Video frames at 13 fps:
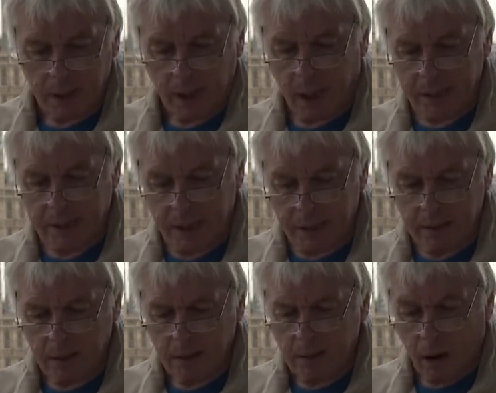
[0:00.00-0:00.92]
I said,
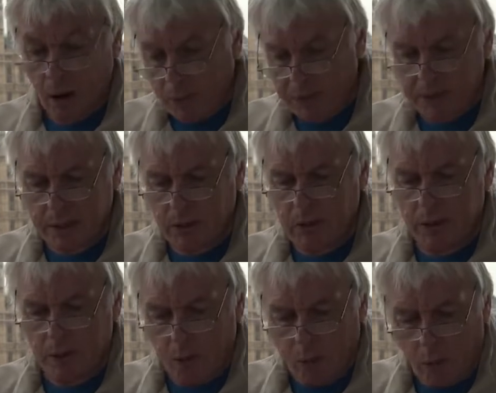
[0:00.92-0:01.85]
are we still
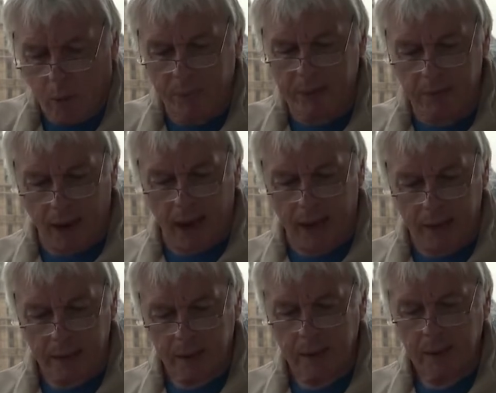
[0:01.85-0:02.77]
going to war with
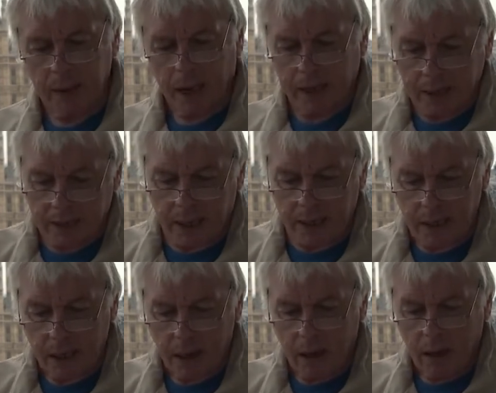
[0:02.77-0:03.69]
Iraq? And he
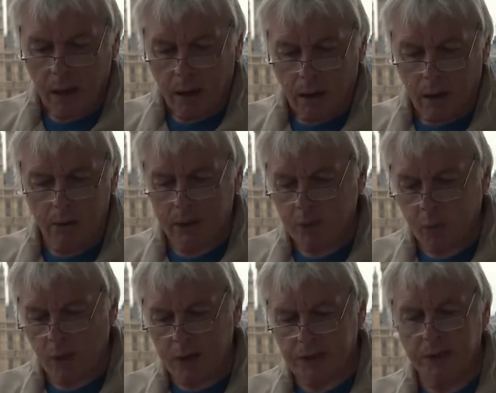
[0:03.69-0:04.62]
said, Oh, it's
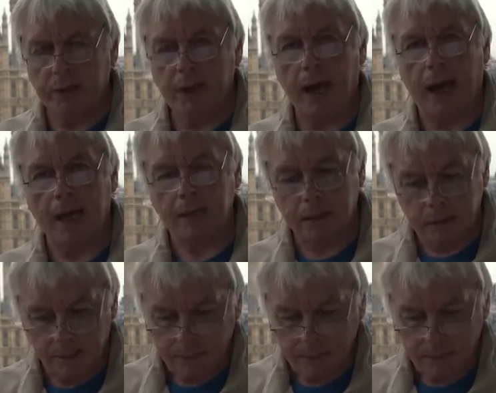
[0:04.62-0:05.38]
worse than that.